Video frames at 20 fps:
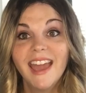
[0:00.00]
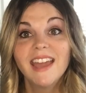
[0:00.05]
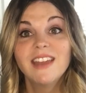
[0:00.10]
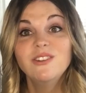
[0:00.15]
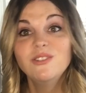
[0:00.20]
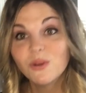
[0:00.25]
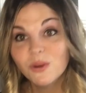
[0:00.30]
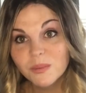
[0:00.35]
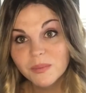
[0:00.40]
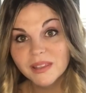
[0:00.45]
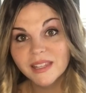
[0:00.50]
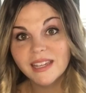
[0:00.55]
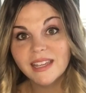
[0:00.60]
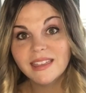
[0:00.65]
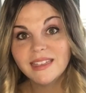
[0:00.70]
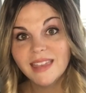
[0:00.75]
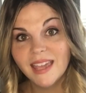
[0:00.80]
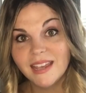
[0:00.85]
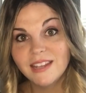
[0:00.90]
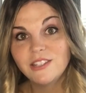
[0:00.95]

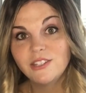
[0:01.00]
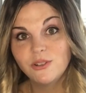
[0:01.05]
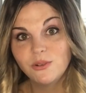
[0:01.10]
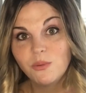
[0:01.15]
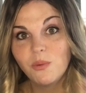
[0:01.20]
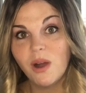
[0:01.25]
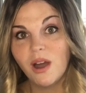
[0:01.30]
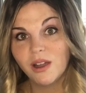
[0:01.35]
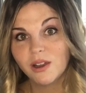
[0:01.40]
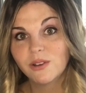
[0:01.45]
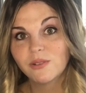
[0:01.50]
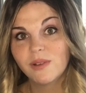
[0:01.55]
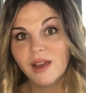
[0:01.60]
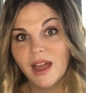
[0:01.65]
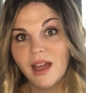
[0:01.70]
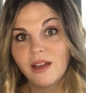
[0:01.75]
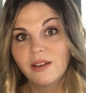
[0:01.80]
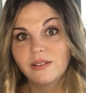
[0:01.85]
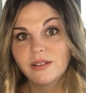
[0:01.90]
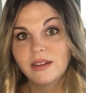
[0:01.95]
Normally, they do walk
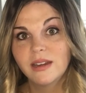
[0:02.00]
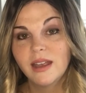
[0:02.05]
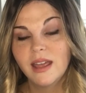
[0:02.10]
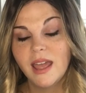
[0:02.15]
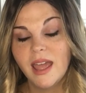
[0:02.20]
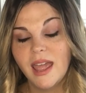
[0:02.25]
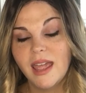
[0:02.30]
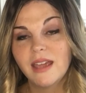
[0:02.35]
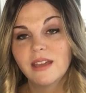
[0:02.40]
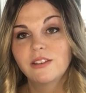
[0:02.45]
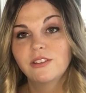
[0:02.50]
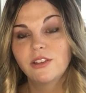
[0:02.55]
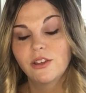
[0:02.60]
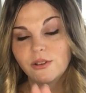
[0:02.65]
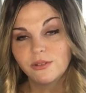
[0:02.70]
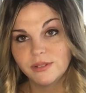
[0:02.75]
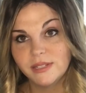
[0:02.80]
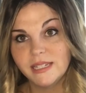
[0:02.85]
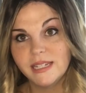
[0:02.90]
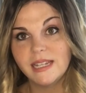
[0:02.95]
around and
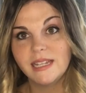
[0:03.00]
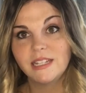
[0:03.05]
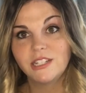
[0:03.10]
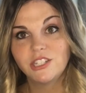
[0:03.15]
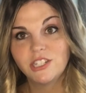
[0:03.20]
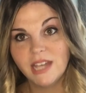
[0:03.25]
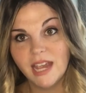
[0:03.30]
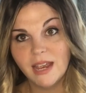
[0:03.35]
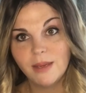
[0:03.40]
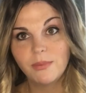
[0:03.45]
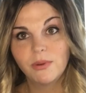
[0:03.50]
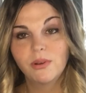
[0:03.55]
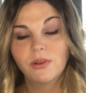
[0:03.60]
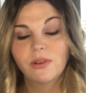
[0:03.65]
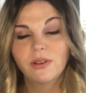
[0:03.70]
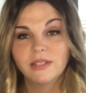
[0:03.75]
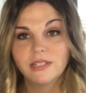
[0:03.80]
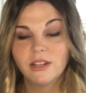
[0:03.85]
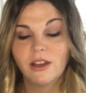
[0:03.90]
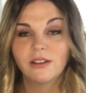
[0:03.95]
go to each
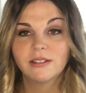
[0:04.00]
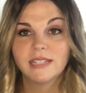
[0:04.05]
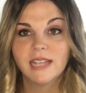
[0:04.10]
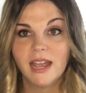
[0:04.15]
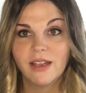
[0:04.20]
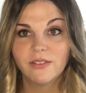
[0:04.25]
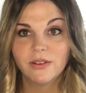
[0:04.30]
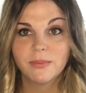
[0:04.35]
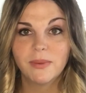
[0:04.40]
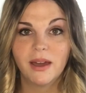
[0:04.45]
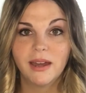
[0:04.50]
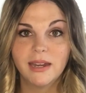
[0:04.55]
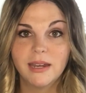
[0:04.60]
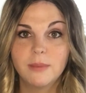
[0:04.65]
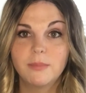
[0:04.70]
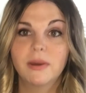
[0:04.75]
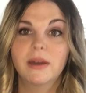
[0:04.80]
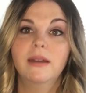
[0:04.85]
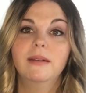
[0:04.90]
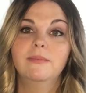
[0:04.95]
table and talk to
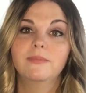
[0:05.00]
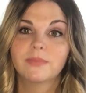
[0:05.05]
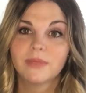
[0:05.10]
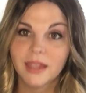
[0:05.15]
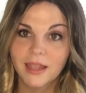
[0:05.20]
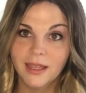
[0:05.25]
everybody, but